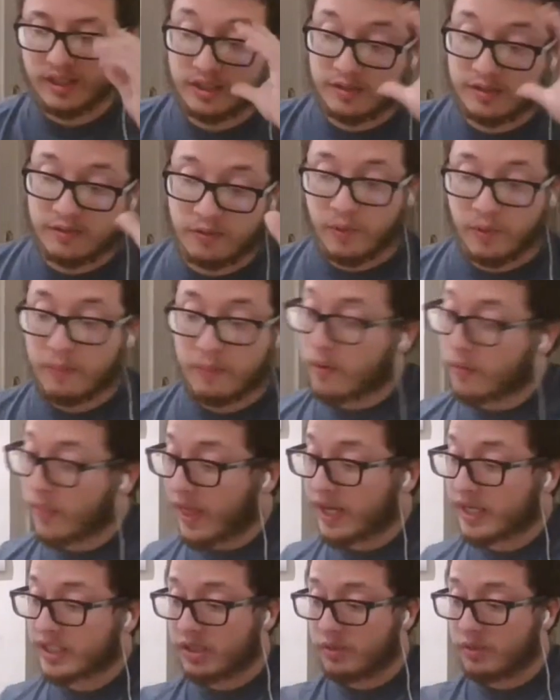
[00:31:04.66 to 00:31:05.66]
this: we
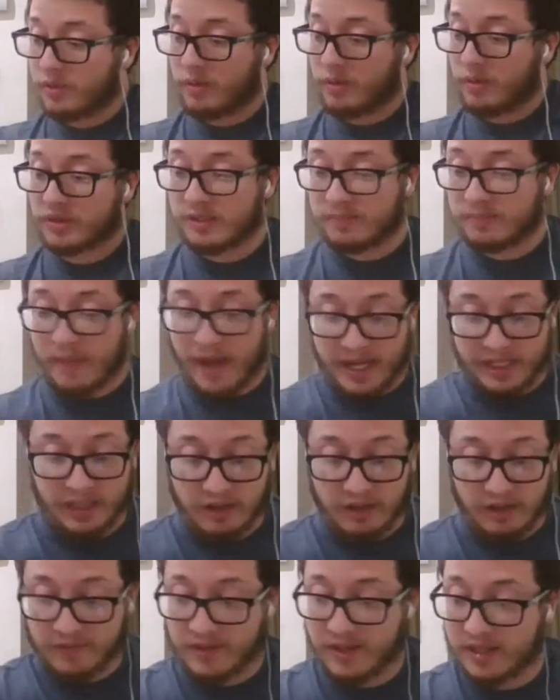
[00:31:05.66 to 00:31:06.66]
both actually went with
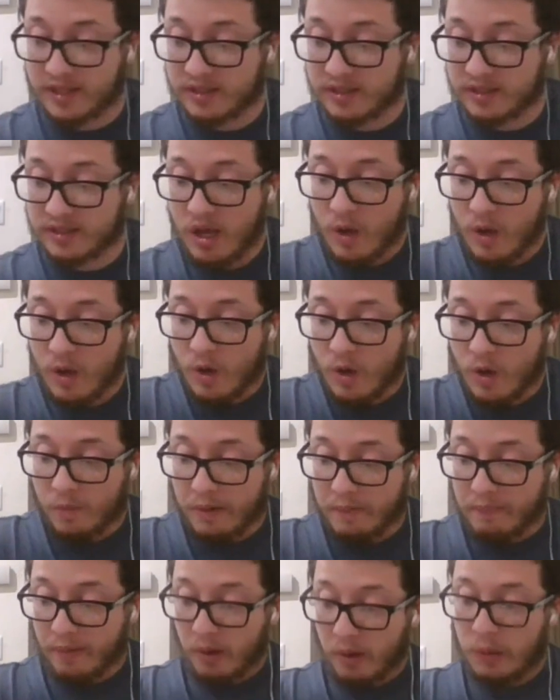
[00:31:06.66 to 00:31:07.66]
SmackDown for this.
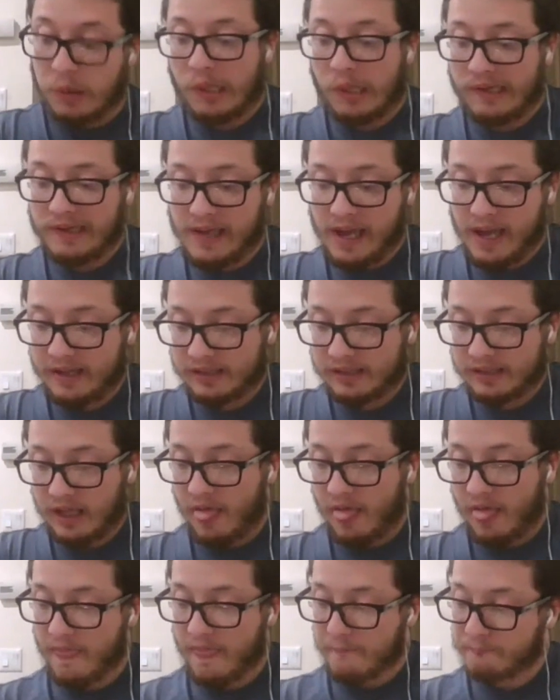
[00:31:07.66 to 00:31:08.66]
We both get
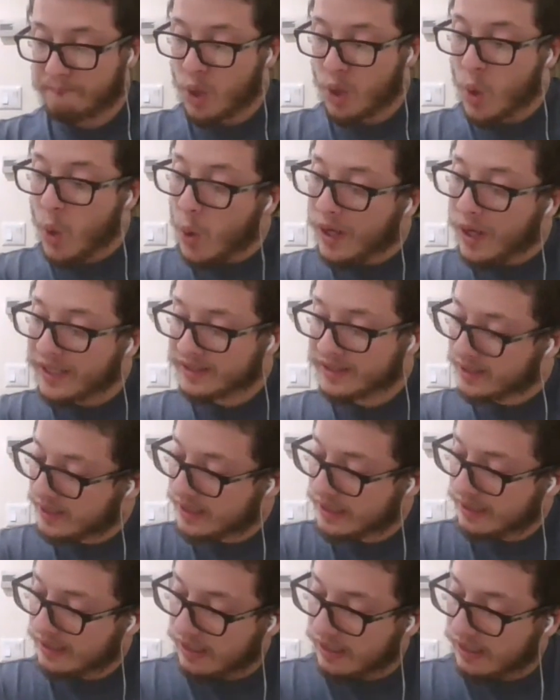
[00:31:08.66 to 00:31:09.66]
the
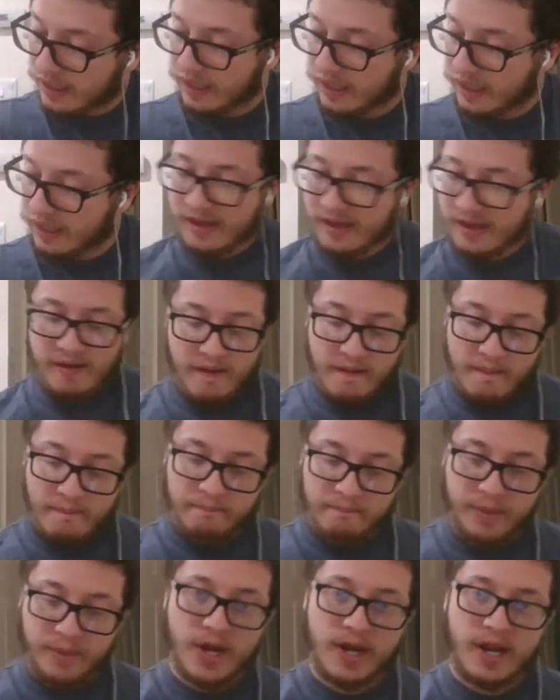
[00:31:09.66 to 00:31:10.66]
point,
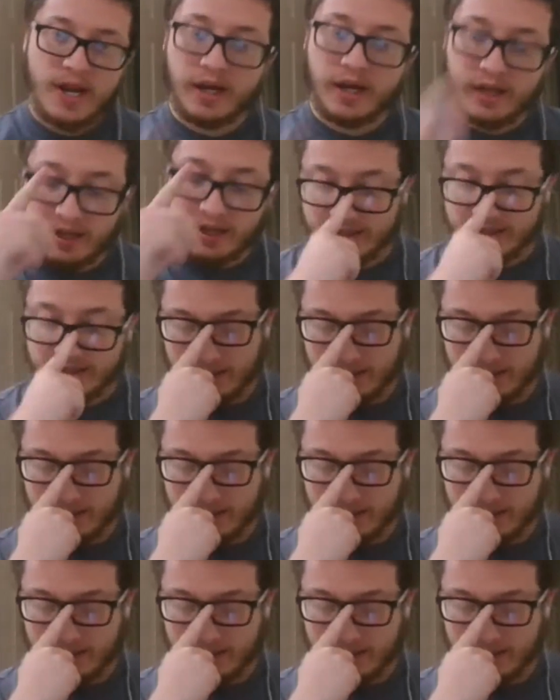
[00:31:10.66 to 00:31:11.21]
but I'll